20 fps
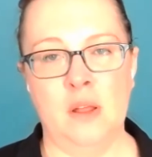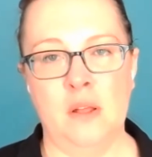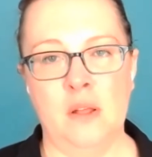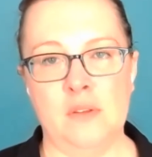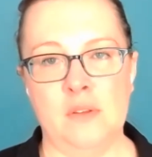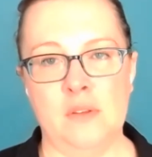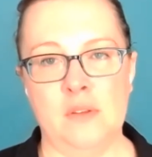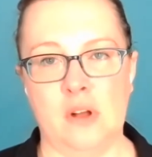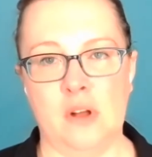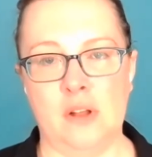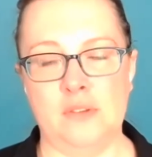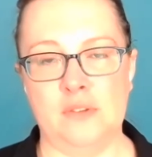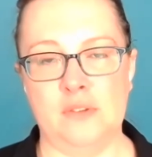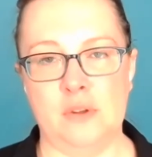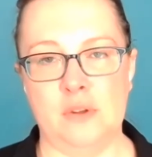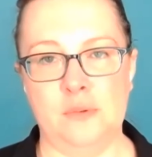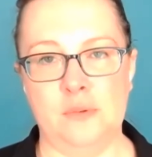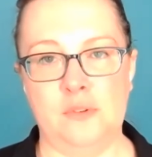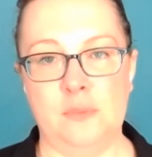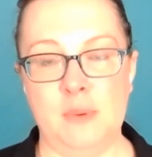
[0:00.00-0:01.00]
There's
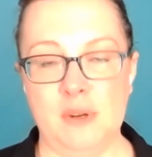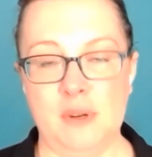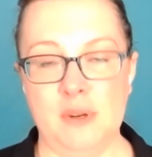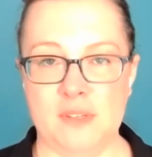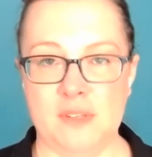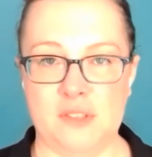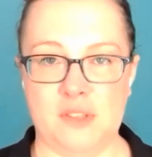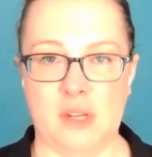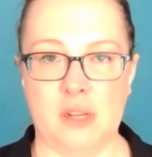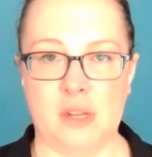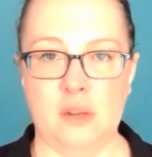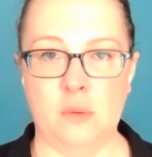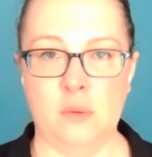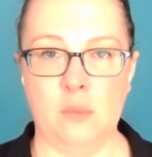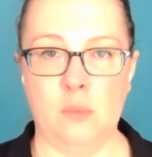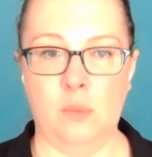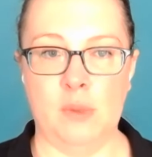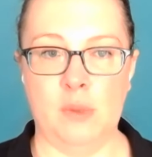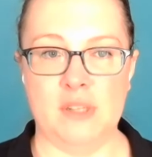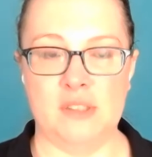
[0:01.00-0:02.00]
also spear phishing,
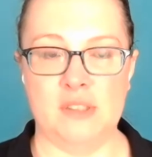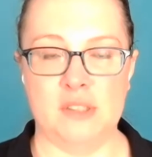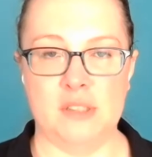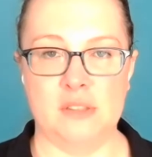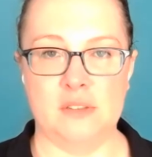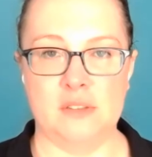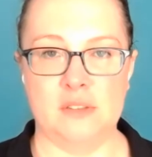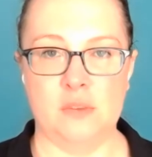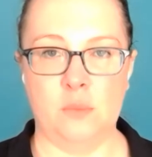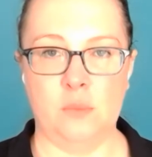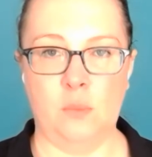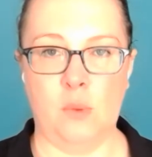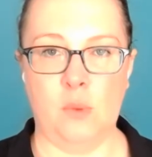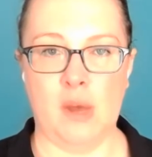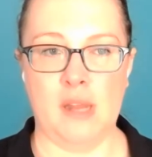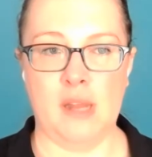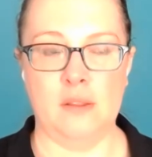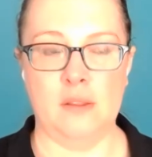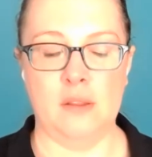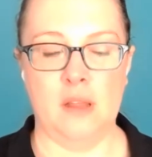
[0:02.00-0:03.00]
which is
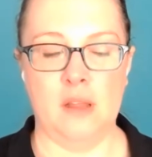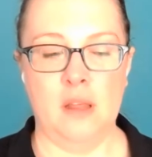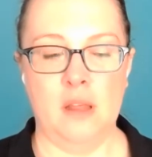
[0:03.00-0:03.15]
when